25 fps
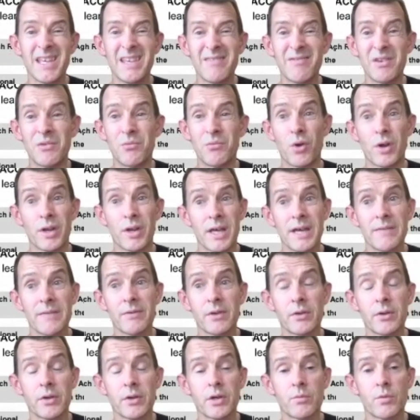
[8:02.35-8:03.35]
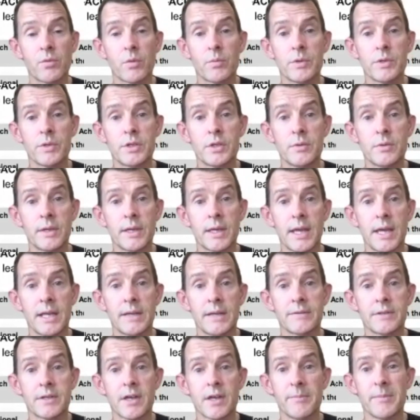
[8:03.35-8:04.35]
If you want to have a look at what we're doing ahead
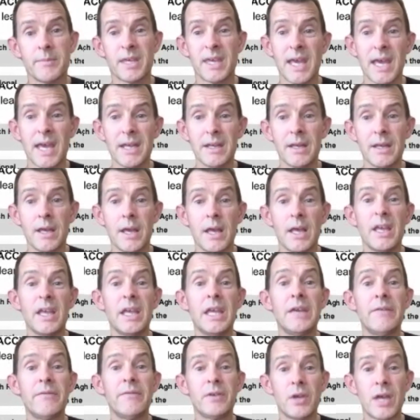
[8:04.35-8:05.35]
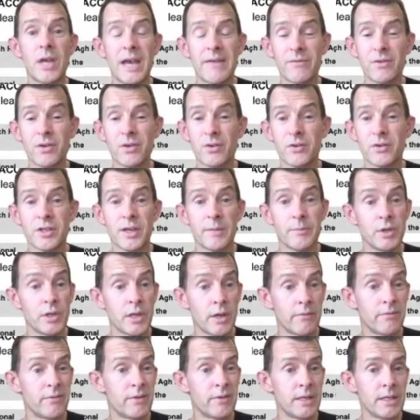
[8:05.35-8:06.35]
of time, you can. If you haven't got time, you
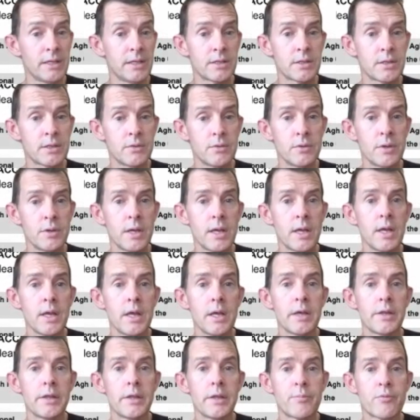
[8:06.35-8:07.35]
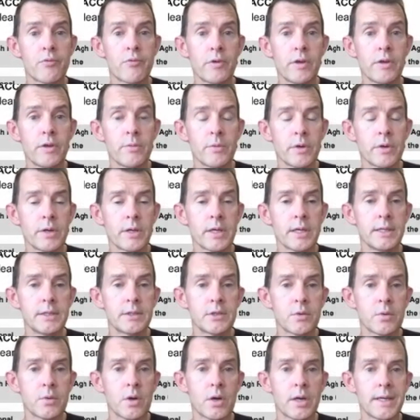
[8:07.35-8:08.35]
don't need to. The pre-work is
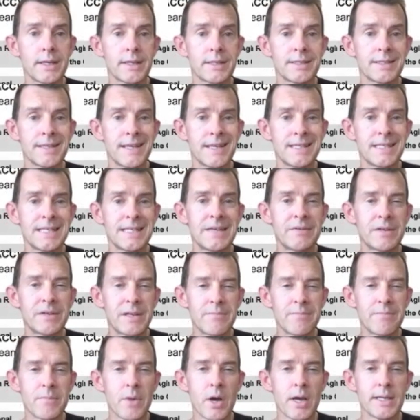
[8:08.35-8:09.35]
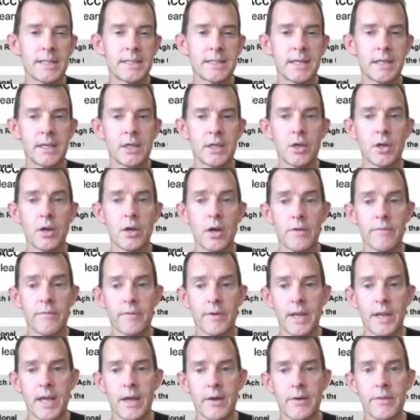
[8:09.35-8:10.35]
quite extensive, and it might take you half
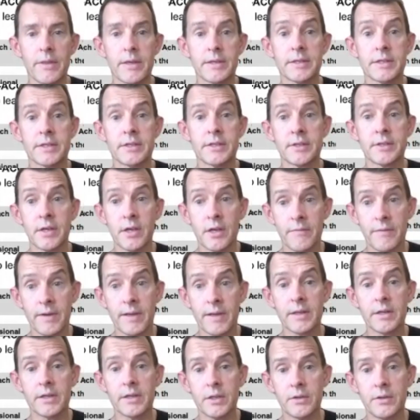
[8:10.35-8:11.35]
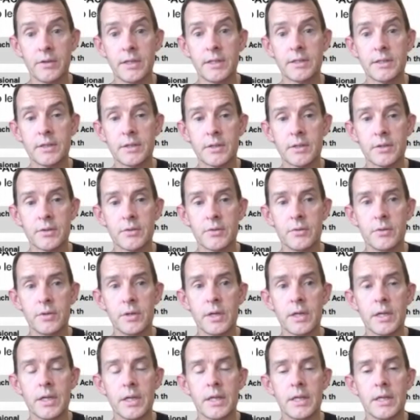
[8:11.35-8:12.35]
an hour. There's a survey that you need to do.
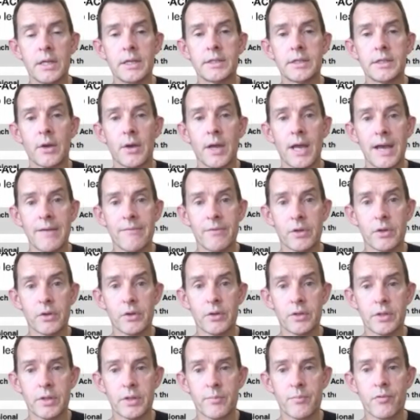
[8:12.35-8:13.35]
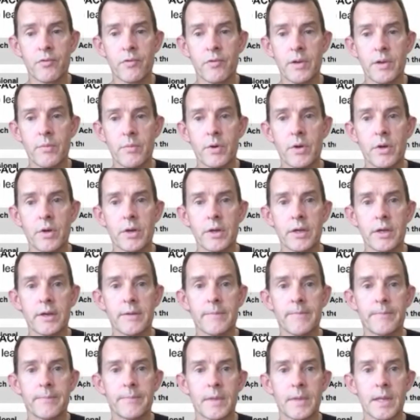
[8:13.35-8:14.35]
So have a look at the pre-work,
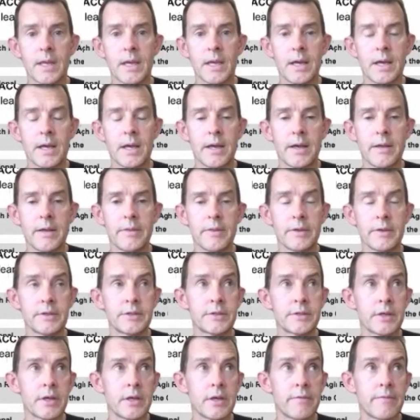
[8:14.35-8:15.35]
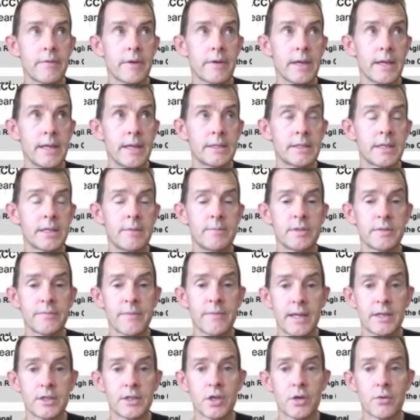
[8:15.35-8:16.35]
the survey in terms of
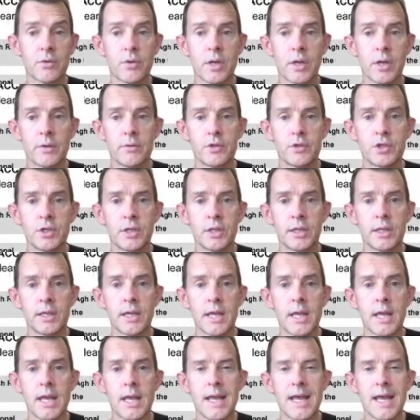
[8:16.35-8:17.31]
Agile coaching.